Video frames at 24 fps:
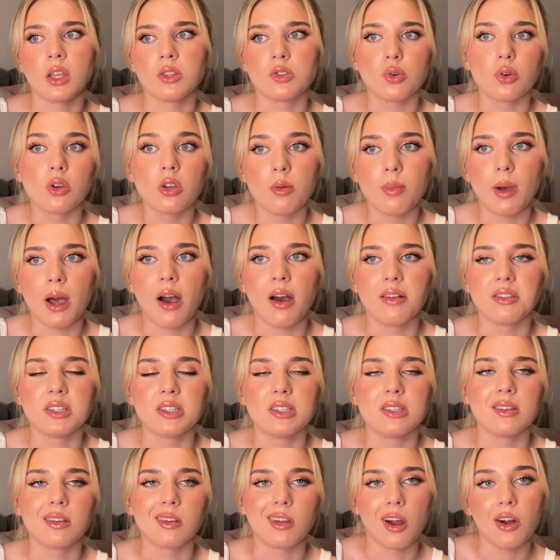and talking about how this
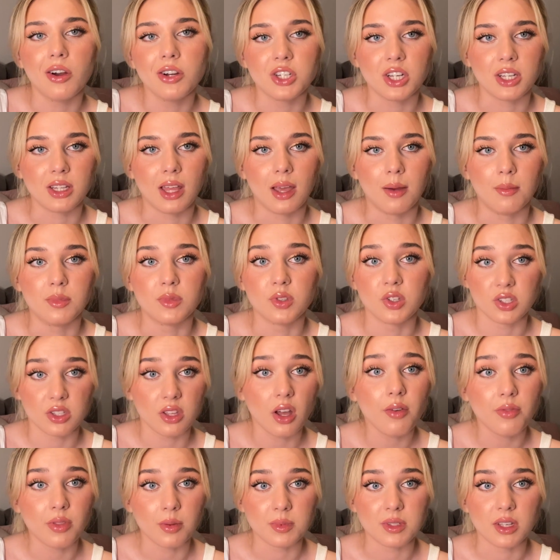is encouraging them to
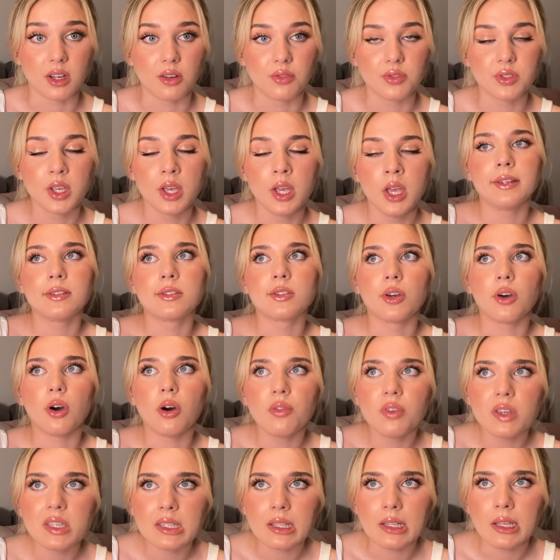starve themselves. So
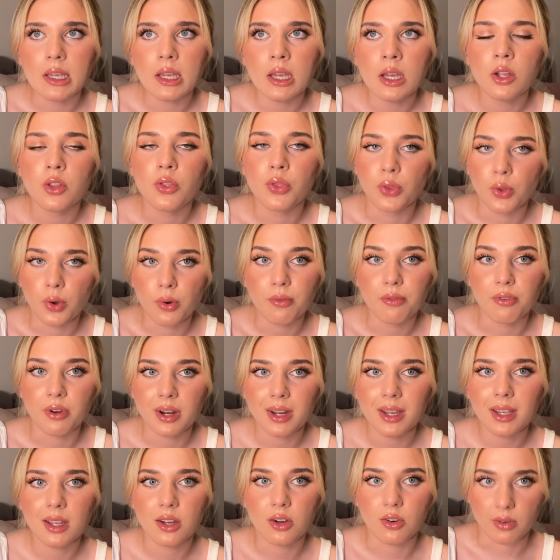obviously not
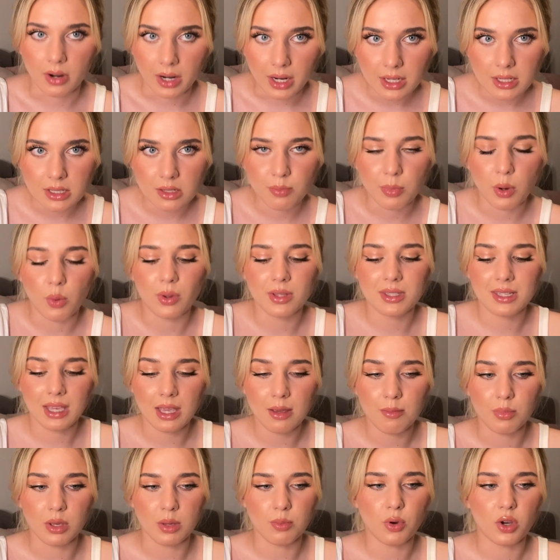very great, but once
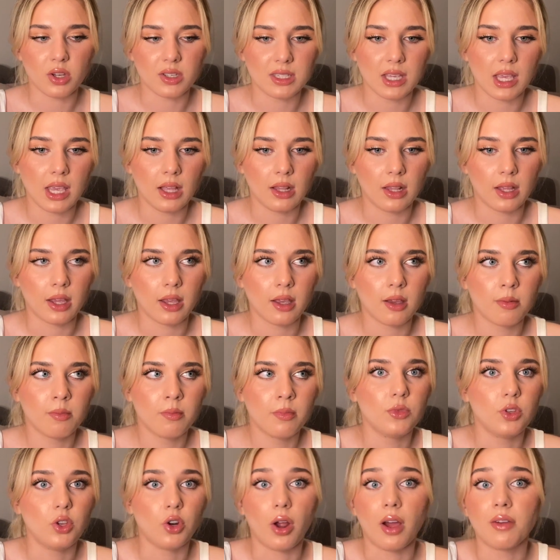again people are saying like,
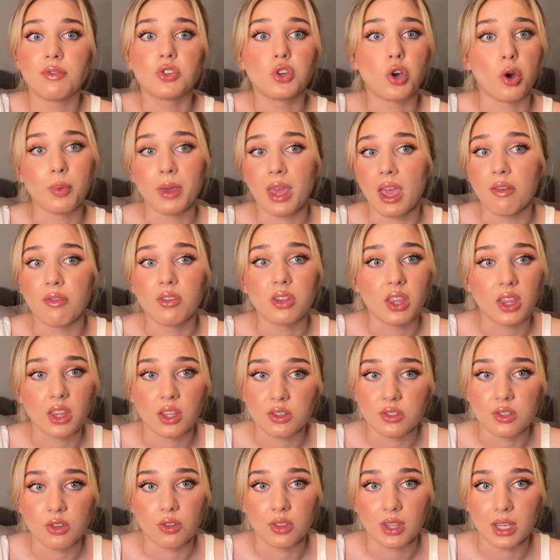you don't have to copy everything that you
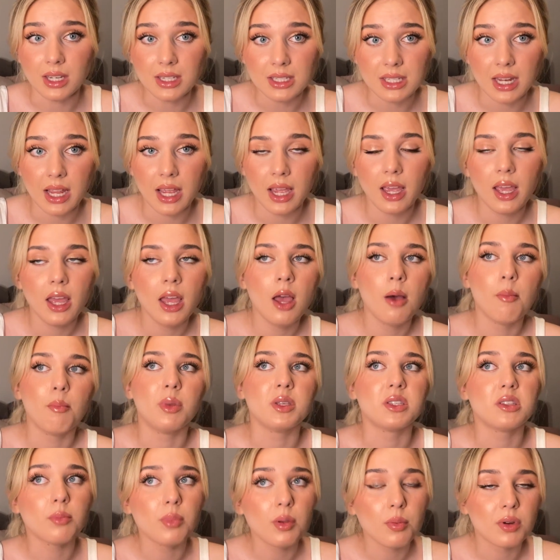see on the internet,
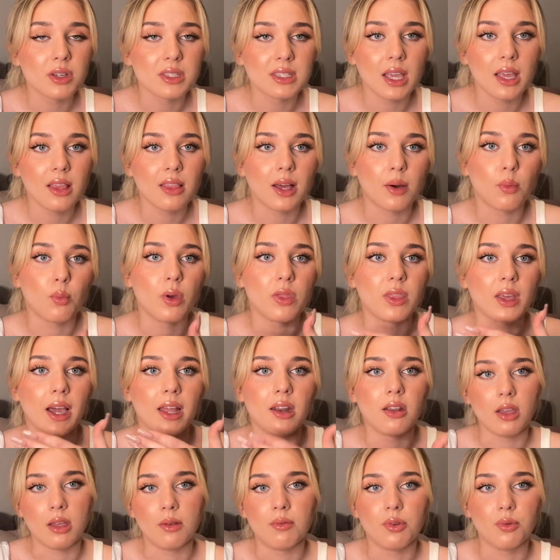but some people are saying that with the
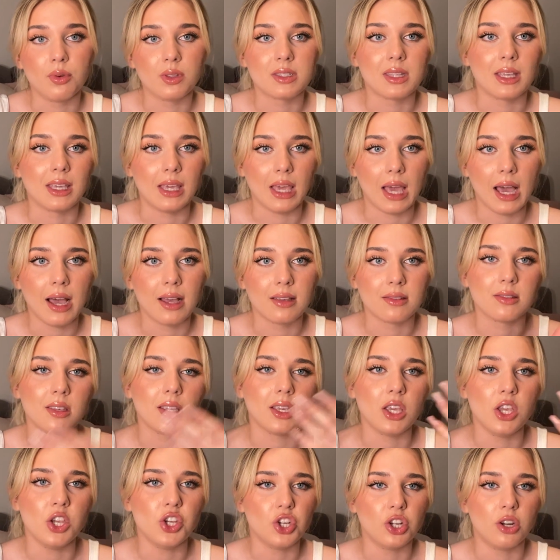kind of influence that he has,
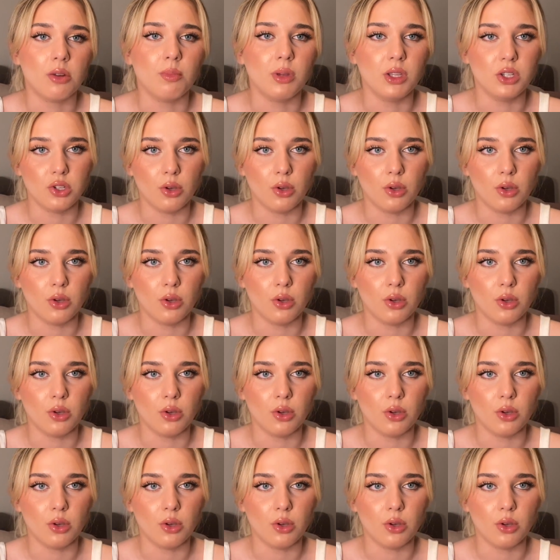he shouldn't be